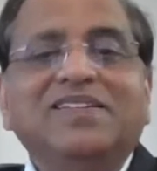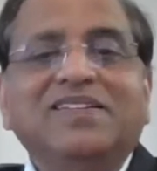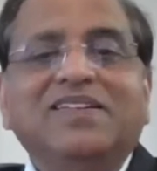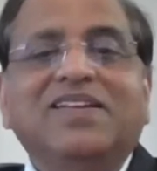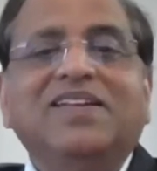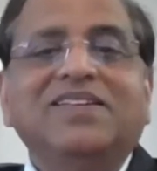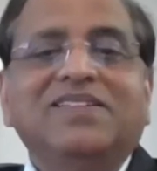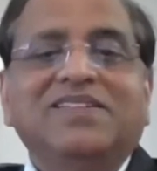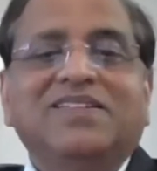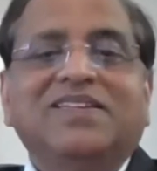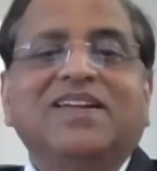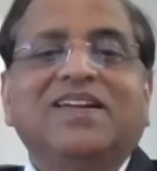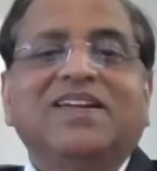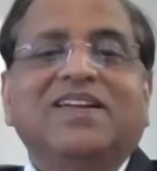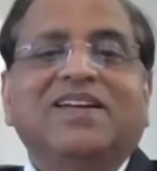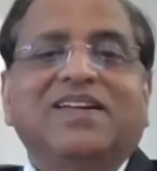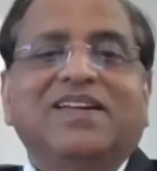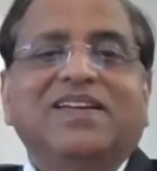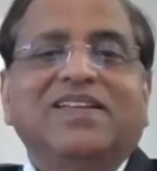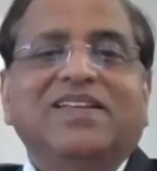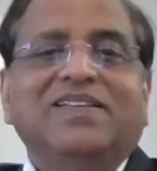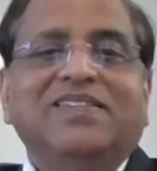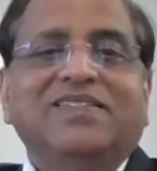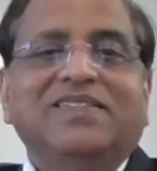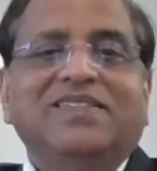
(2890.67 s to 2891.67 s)
digital
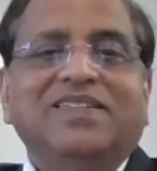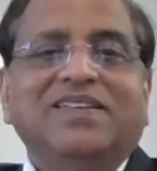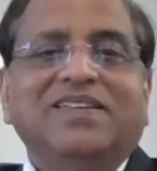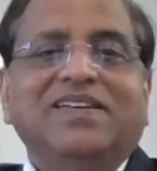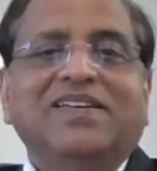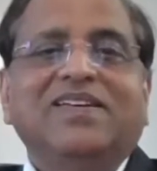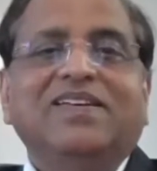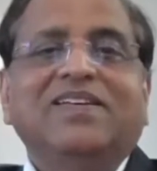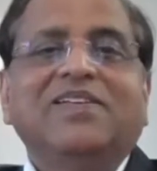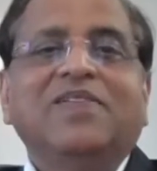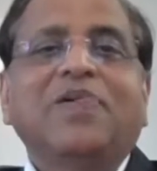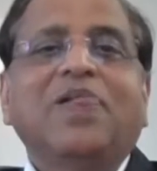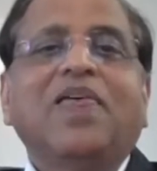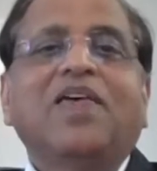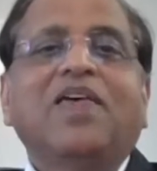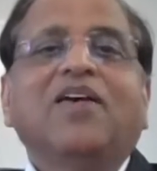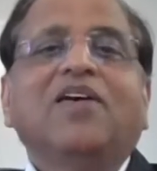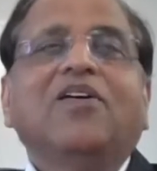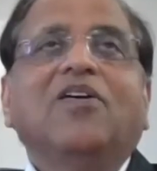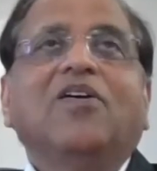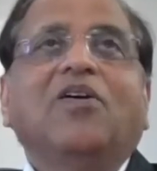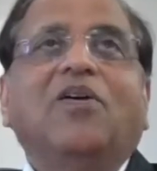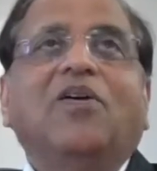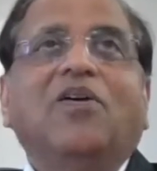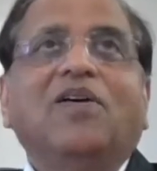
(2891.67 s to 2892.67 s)
currency
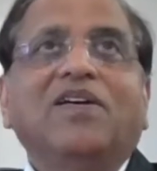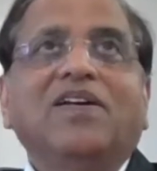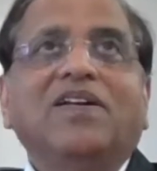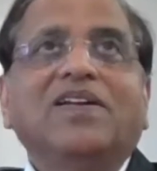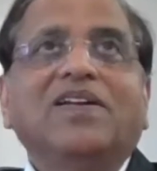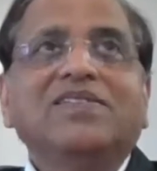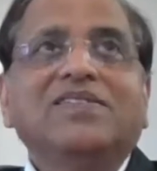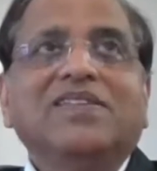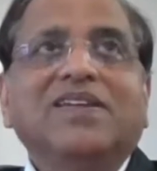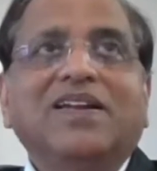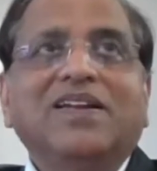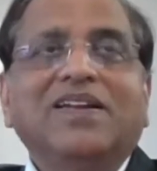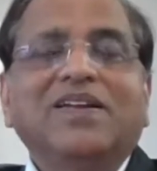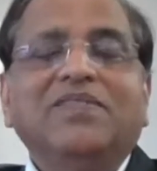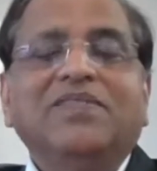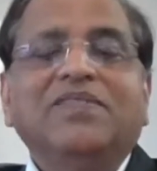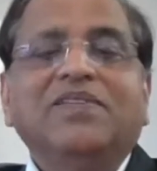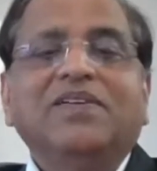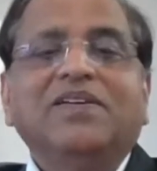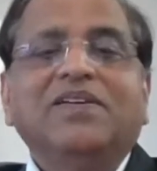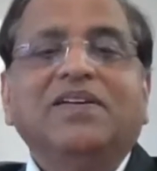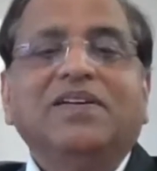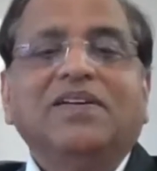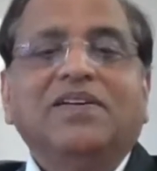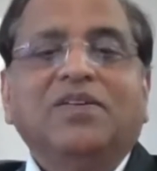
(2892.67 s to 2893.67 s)
or digital
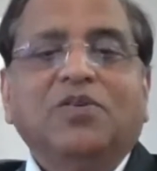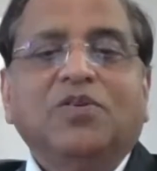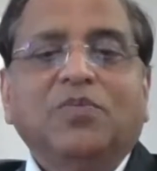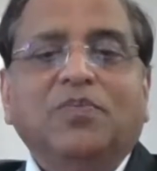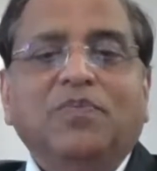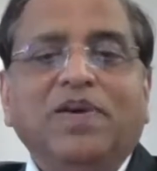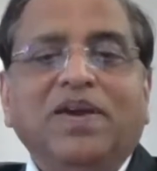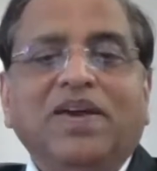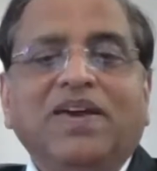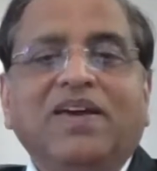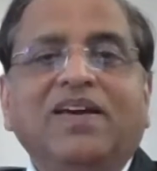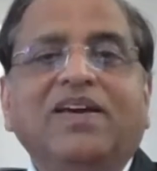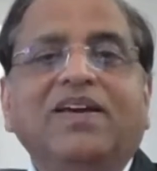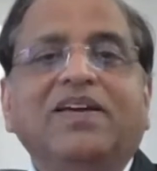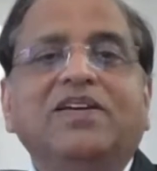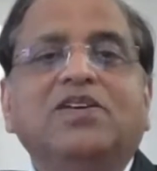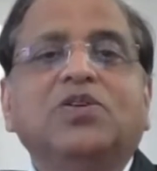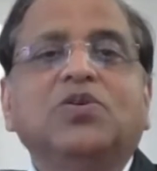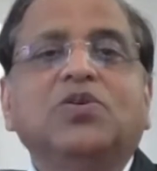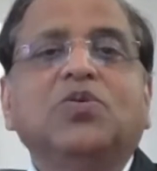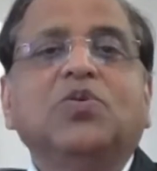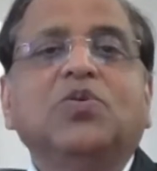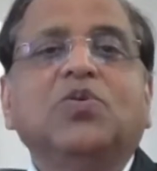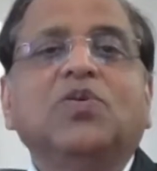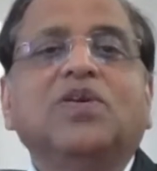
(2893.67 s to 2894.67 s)
rupee
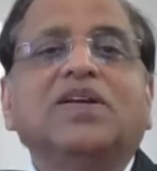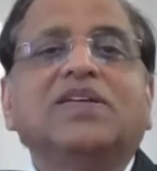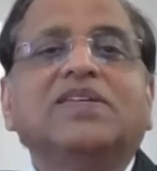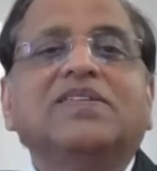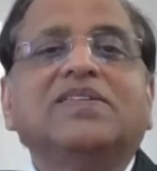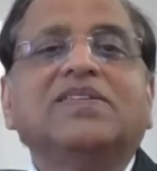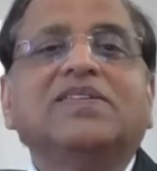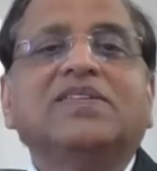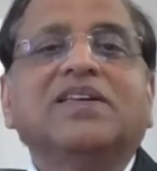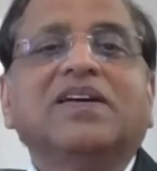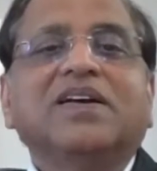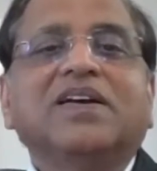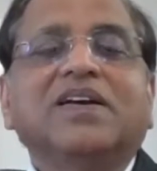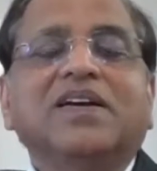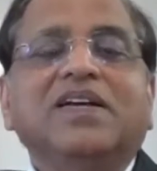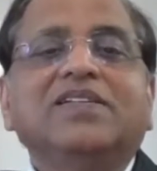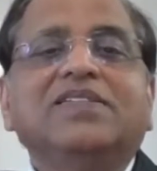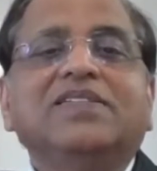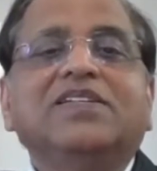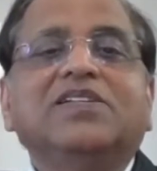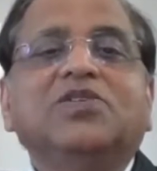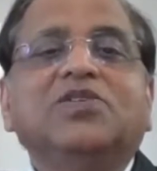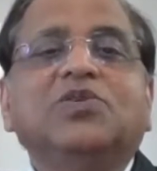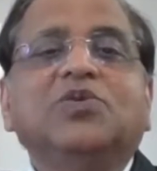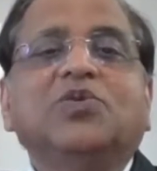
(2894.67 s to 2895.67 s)

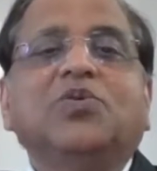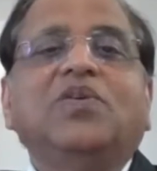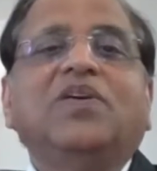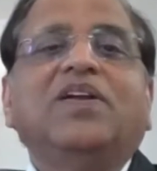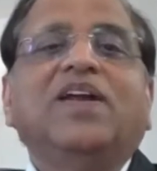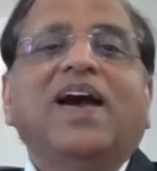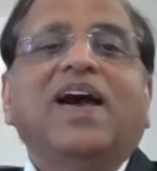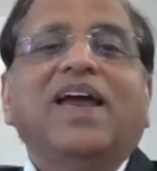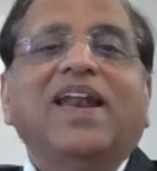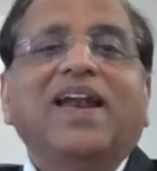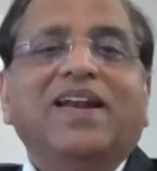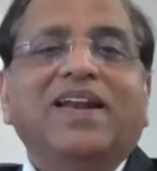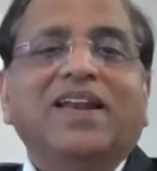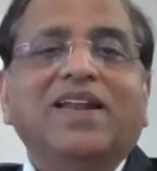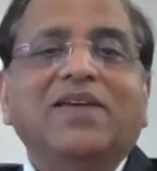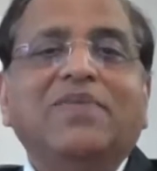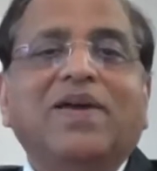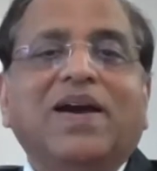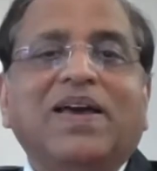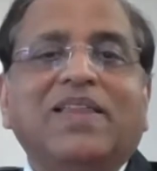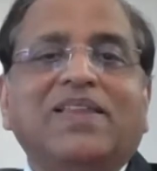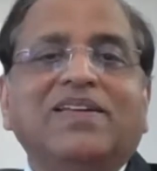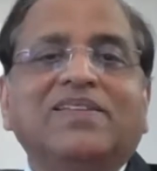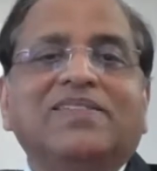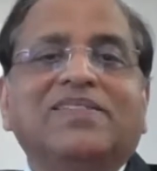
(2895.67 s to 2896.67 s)
is issued directly
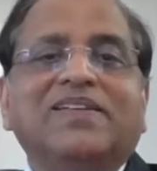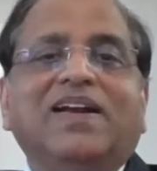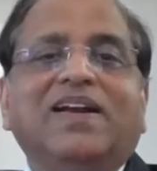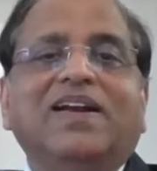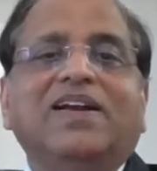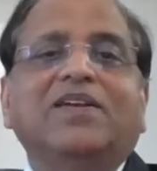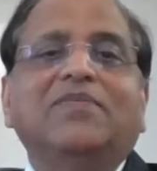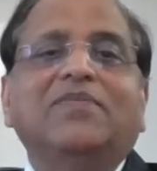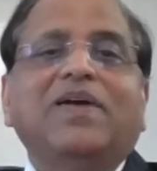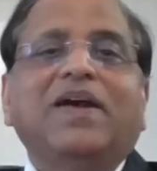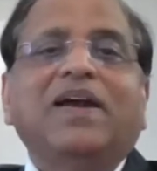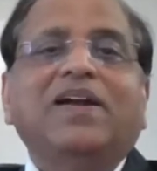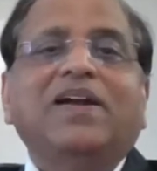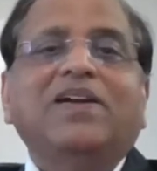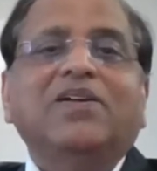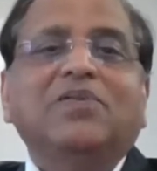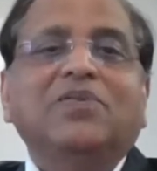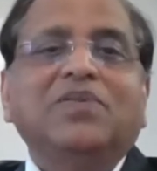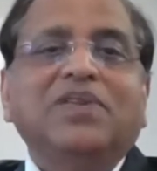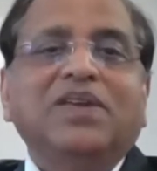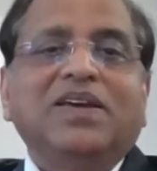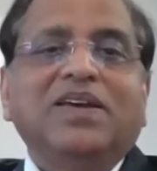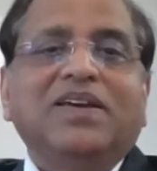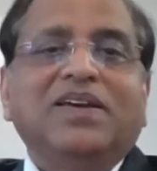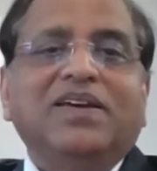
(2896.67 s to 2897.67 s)
by the central bank to
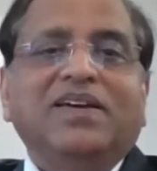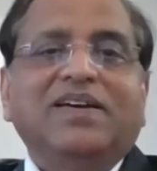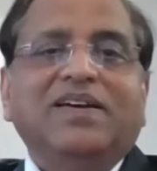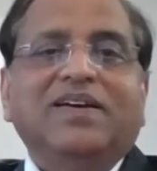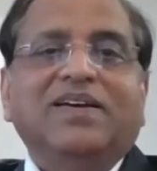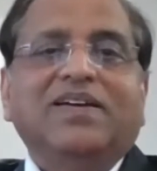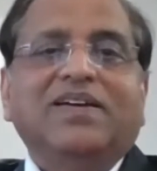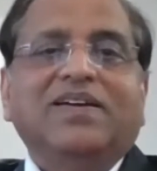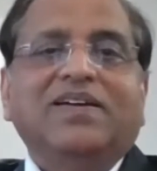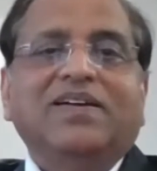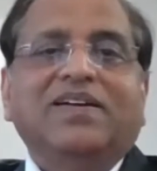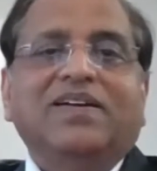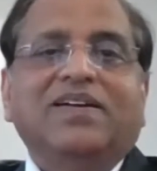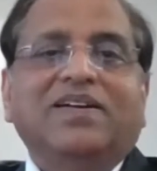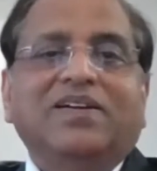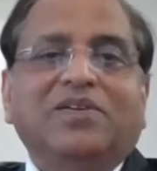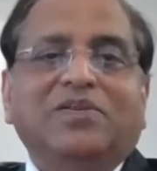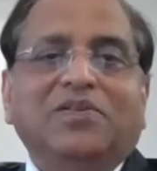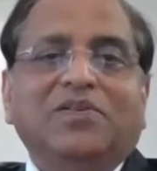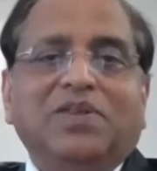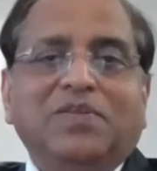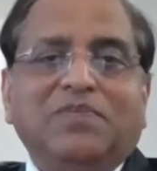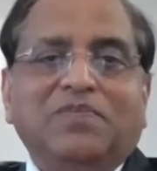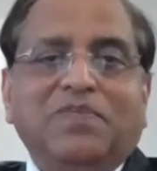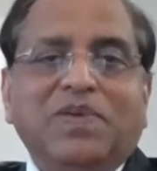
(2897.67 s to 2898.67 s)

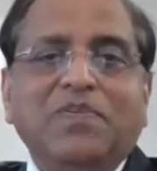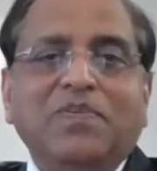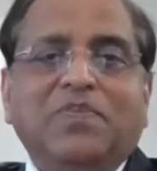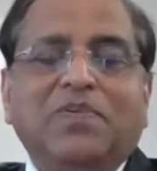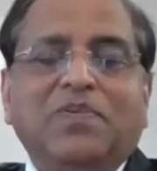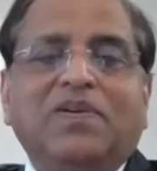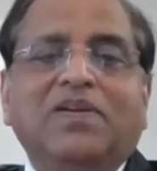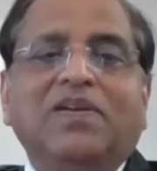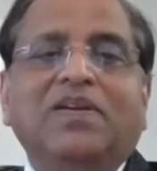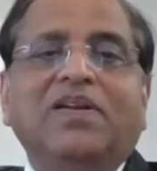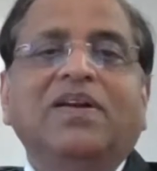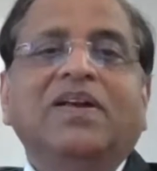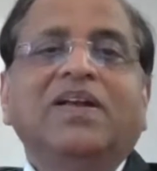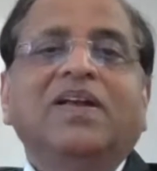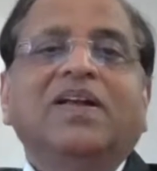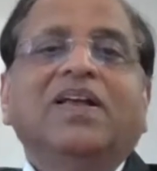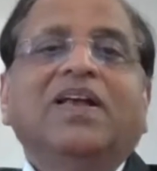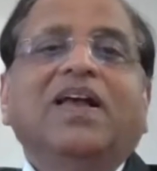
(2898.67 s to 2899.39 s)
the people,